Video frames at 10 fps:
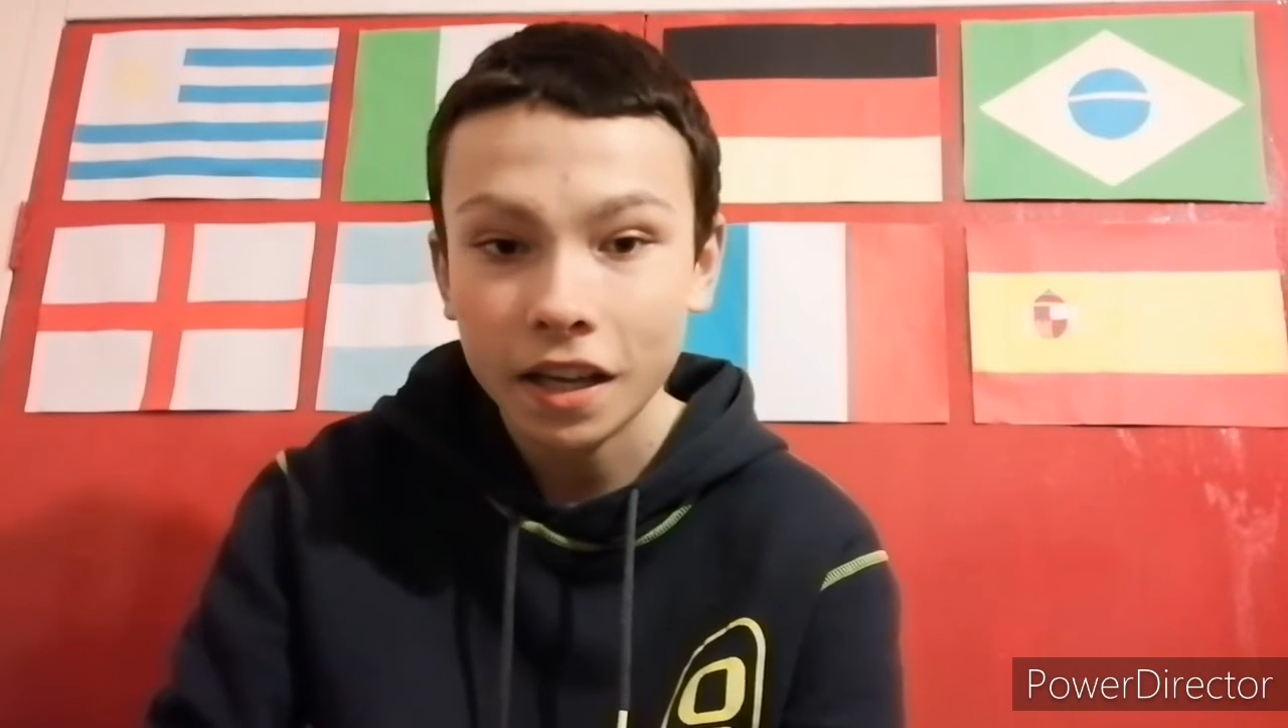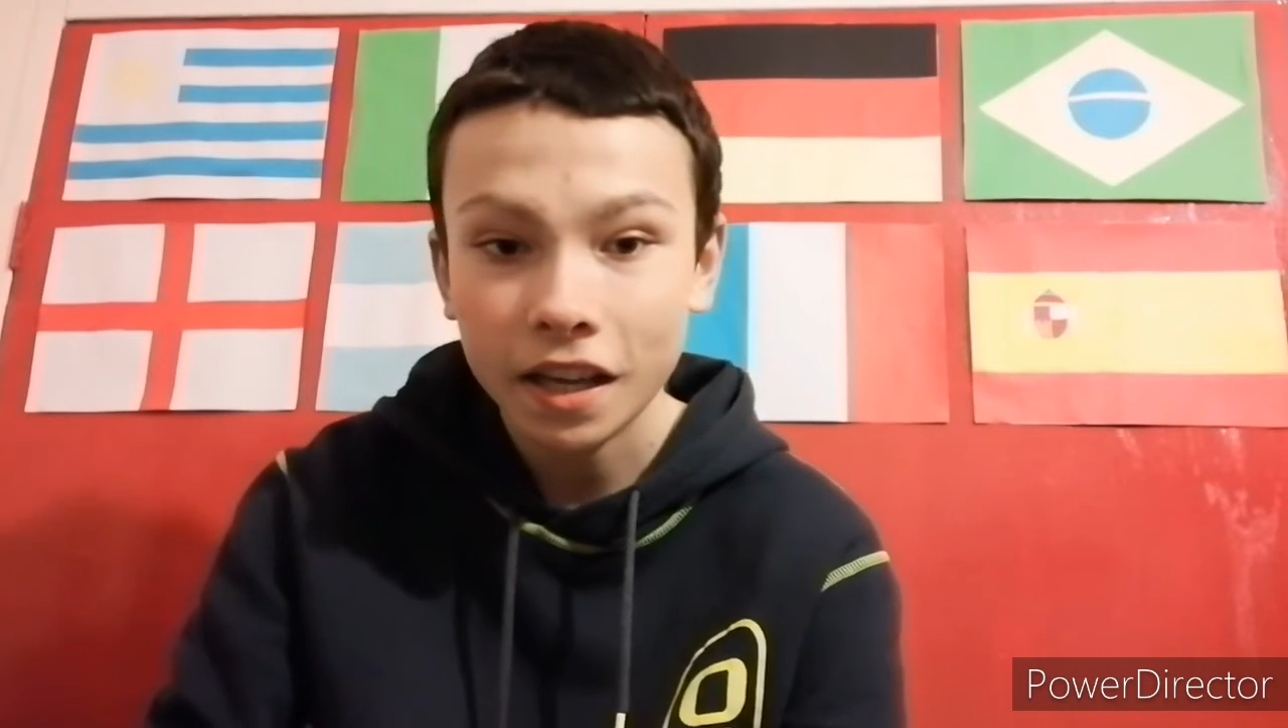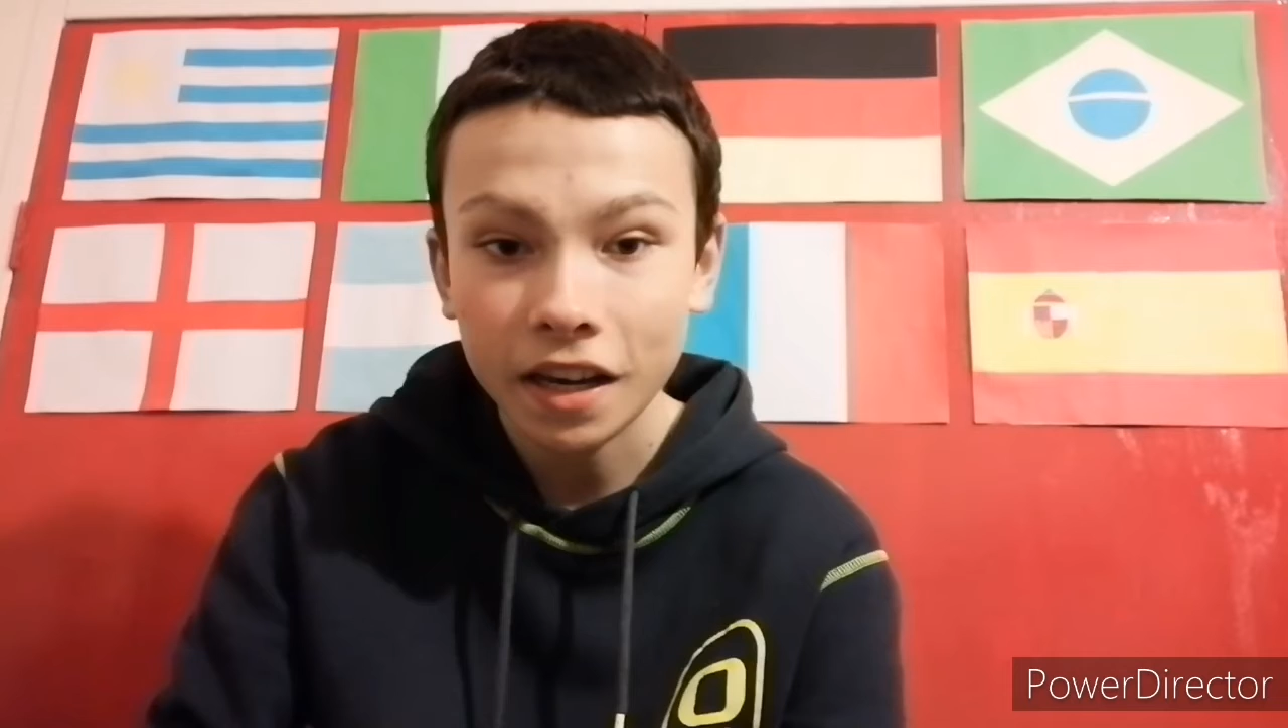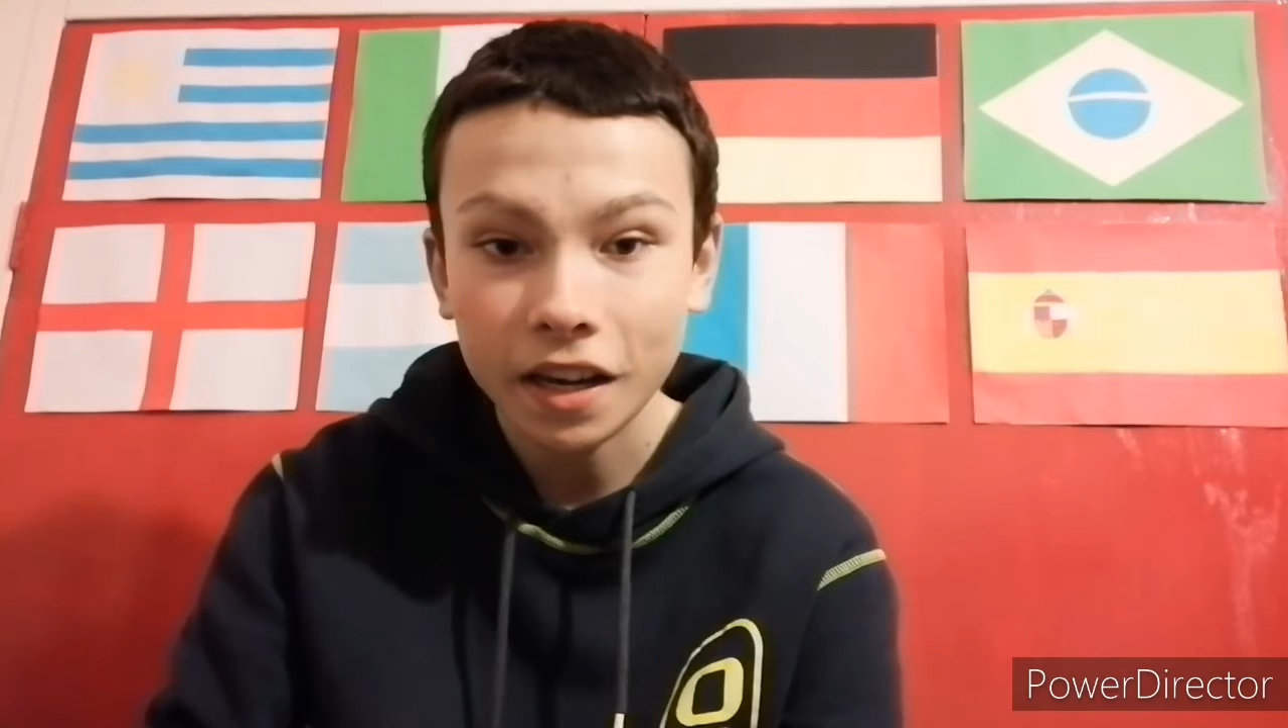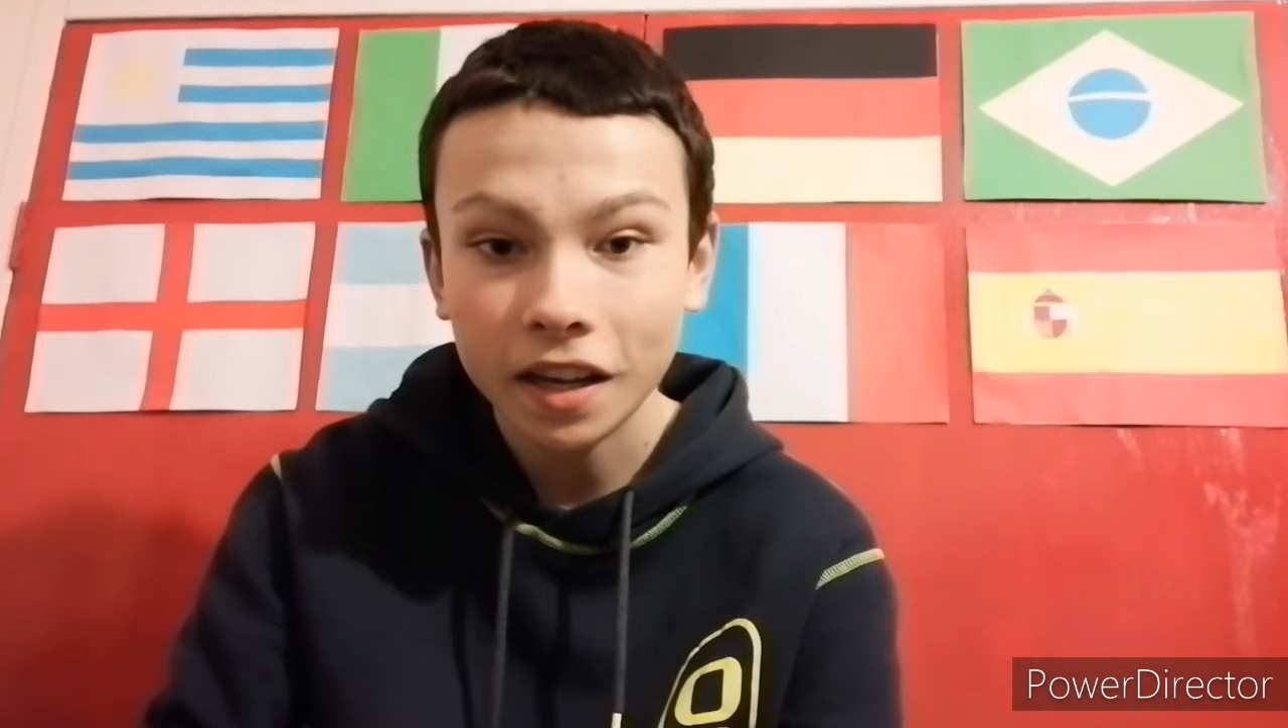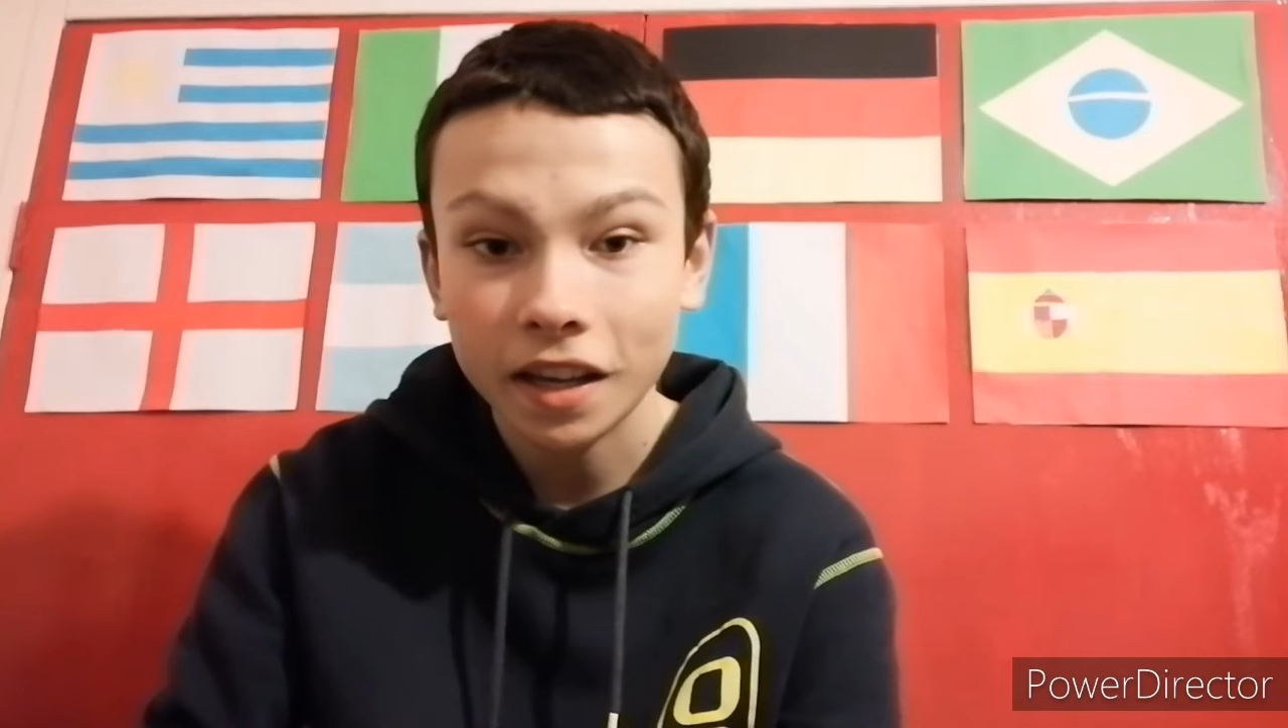in